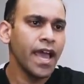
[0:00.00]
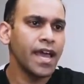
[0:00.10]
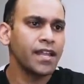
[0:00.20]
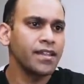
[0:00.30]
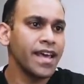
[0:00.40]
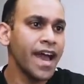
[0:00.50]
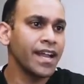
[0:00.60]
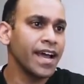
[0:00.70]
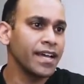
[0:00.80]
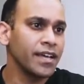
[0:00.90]
And
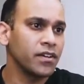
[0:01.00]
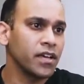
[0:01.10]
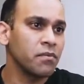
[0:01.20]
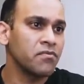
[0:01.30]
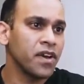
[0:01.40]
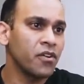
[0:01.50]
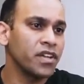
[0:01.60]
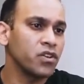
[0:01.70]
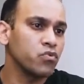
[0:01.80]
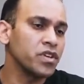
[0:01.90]
that it can be found
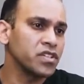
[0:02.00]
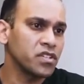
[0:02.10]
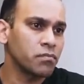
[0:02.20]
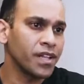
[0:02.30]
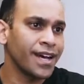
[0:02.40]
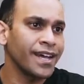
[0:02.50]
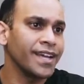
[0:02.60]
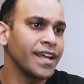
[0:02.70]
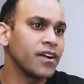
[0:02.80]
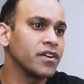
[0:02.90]
in rich supply
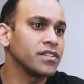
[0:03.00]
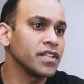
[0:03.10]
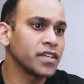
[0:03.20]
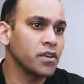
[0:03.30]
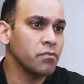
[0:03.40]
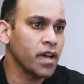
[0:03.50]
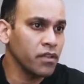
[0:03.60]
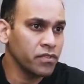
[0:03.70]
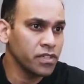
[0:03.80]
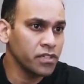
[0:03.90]
in areas like your
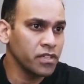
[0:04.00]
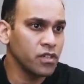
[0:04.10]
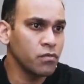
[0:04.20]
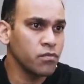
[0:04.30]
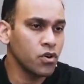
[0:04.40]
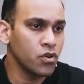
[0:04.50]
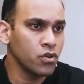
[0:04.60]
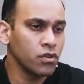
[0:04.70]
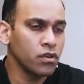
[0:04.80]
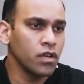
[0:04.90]
pelvis, in your
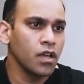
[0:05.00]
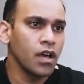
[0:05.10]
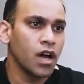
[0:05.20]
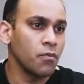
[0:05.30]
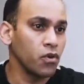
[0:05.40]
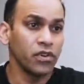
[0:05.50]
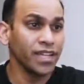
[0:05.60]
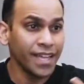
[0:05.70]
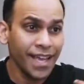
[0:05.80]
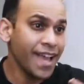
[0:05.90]
bone, or
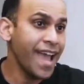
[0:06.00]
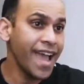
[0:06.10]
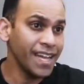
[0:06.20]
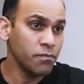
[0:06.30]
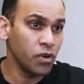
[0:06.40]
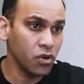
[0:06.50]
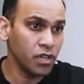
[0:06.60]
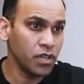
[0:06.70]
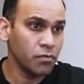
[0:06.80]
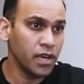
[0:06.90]
really any bone
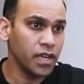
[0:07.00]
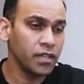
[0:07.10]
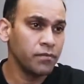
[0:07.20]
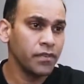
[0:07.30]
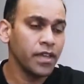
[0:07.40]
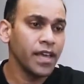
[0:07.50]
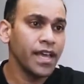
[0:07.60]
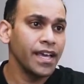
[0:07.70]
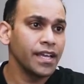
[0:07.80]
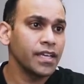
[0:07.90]
in your body. That
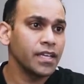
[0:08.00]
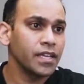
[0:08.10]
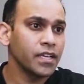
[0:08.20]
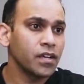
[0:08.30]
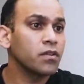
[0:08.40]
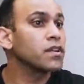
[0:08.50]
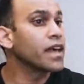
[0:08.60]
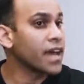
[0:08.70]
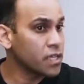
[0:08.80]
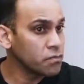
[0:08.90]
has bone marrow.
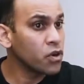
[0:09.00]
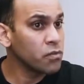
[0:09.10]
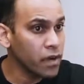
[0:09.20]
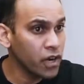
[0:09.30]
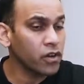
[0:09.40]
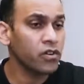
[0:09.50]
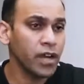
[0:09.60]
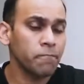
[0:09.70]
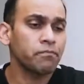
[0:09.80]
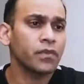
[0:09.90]

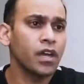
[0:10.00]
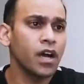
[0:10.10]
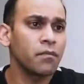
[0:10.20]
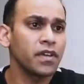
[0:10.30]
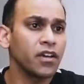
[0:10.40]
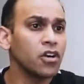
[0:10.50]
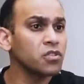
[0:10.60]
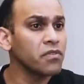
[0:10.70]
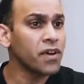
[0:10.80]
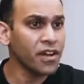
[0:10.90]
Correct. It can
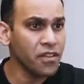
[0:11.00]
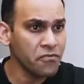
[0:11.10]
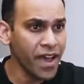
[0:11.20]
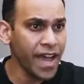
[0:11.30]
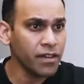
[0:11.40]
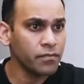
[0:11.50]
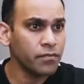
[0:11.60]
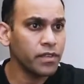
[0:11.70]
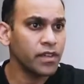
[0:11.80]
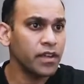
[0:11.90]
also be found in the fat,
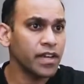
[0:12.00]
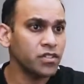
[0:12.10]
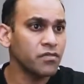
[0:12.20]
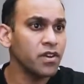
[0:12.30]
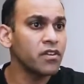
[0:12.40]
in and actually a